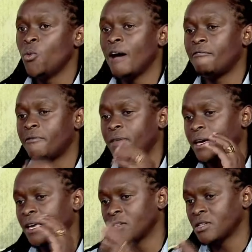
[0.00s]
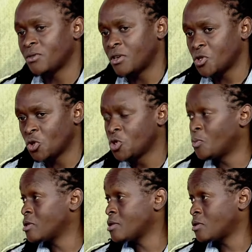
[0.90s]
We have the Kenya Secondary School
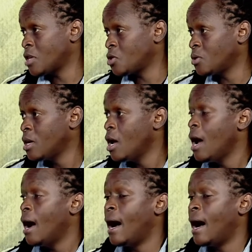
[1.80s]
Sports Association yeah.